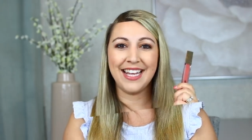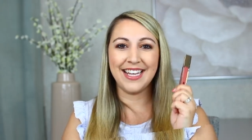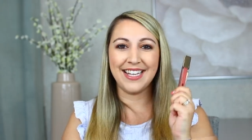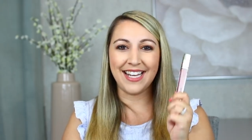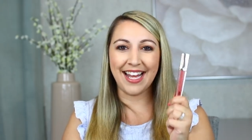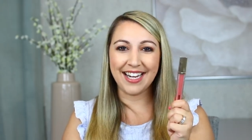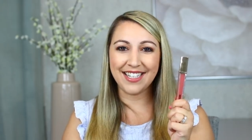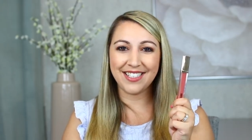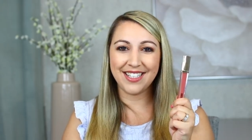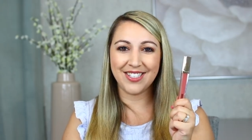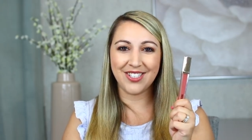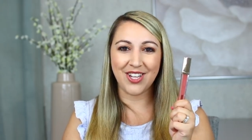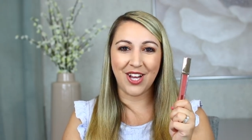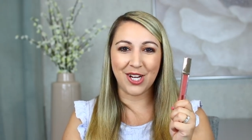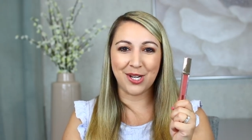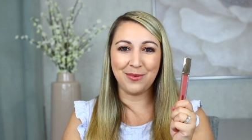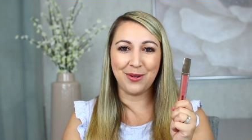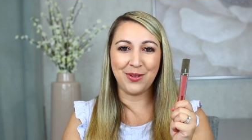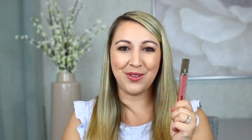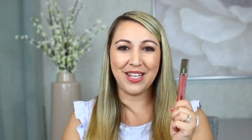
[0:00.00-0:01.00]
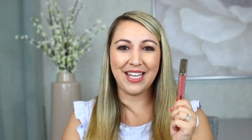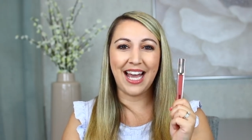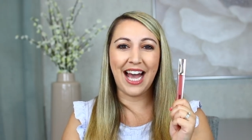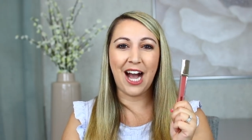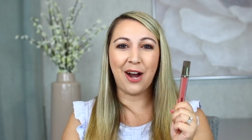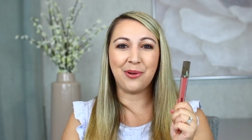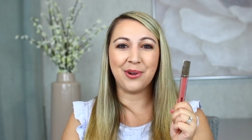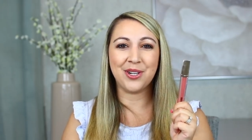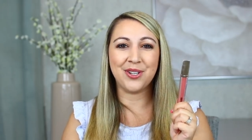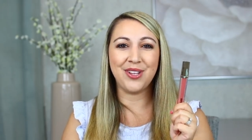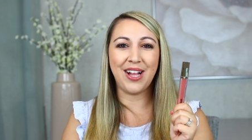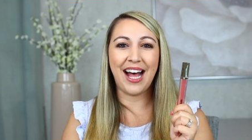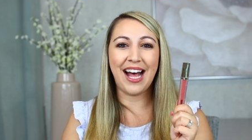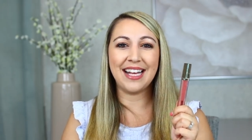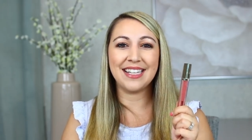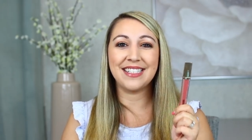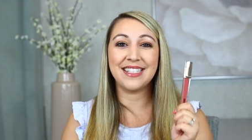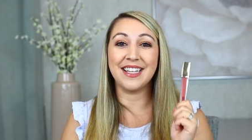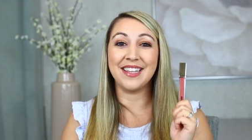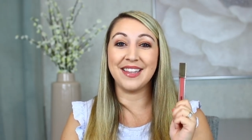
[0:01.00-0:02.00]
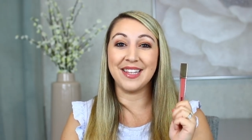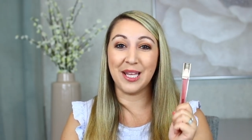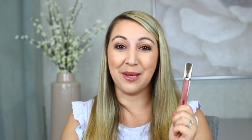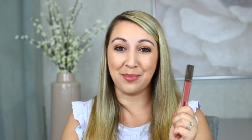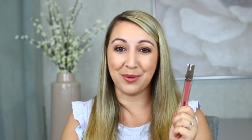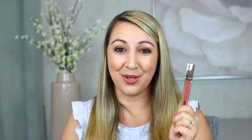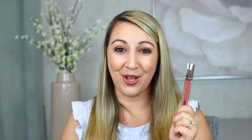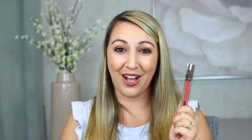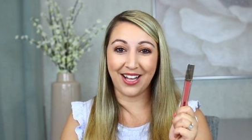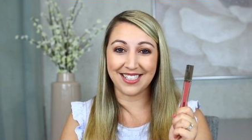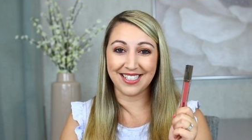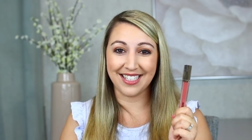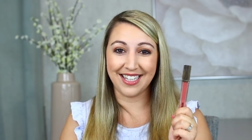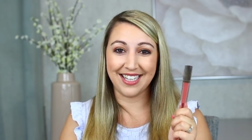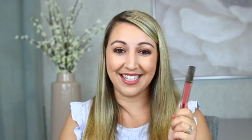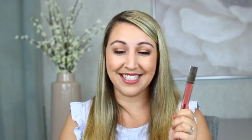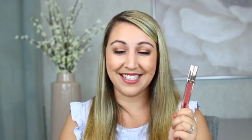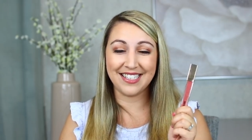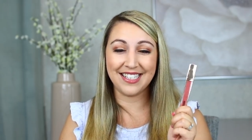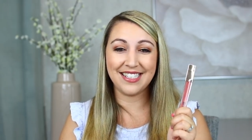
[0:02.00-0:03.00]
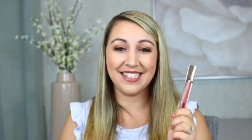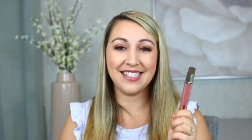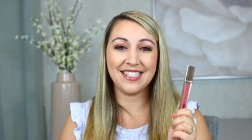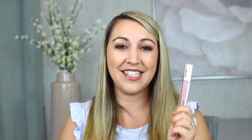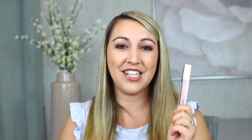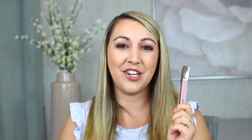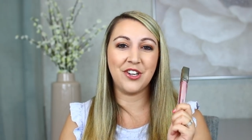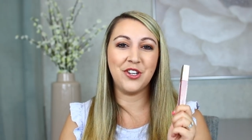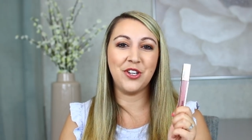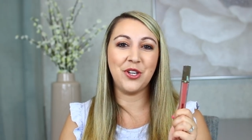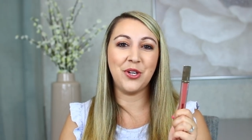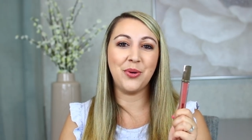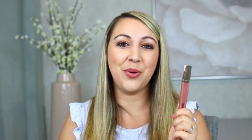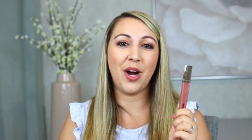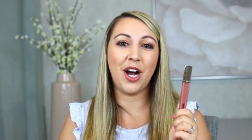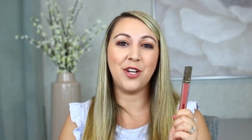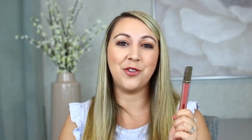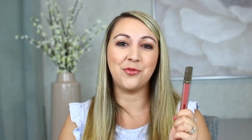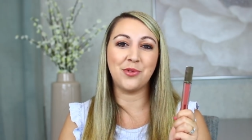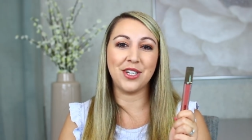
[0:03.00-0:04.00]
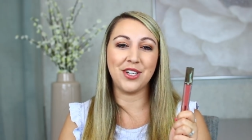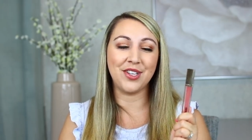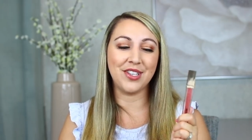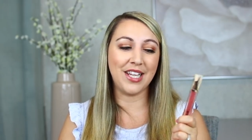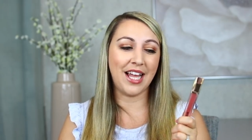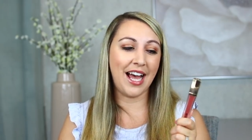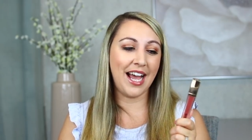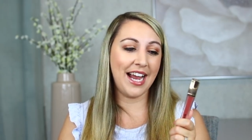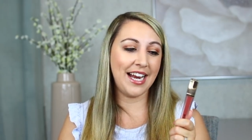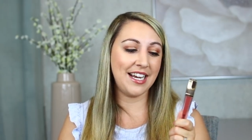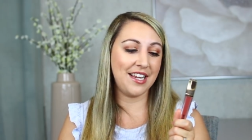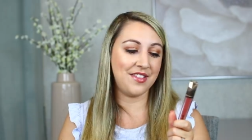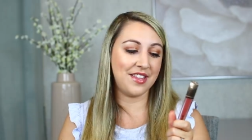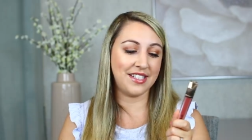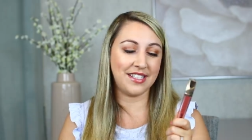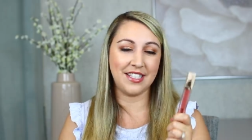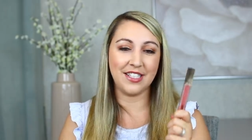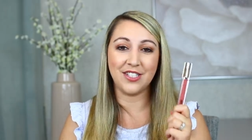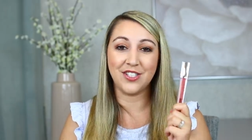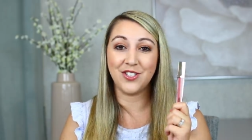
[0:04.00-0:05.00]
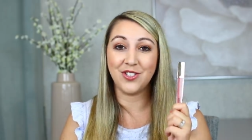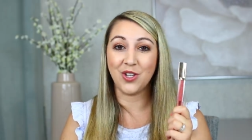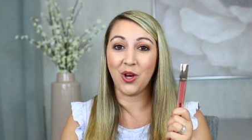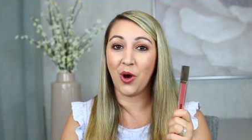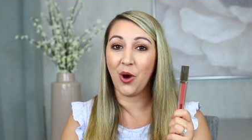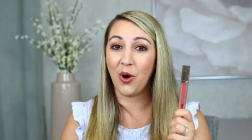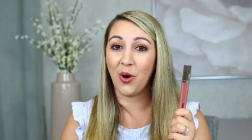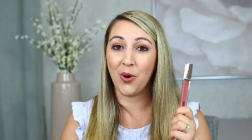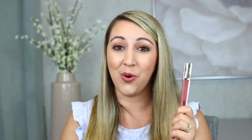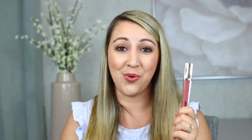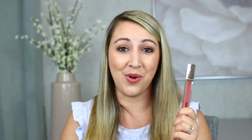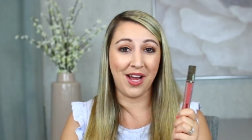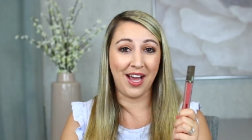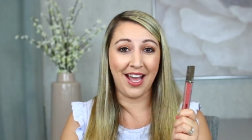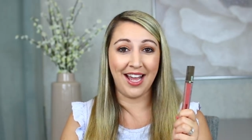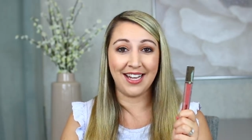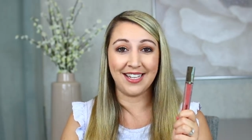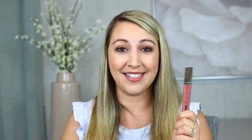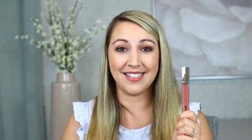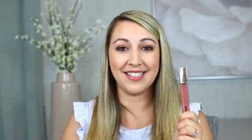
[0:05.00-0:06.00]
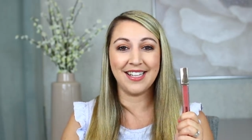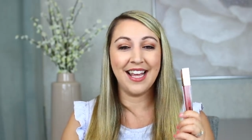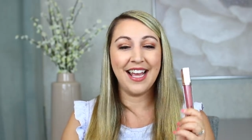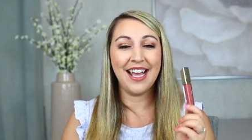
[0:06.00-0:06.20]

Next, let's talk about the Hourglass lip glosses. This is their new Unreal line, and this is so nice.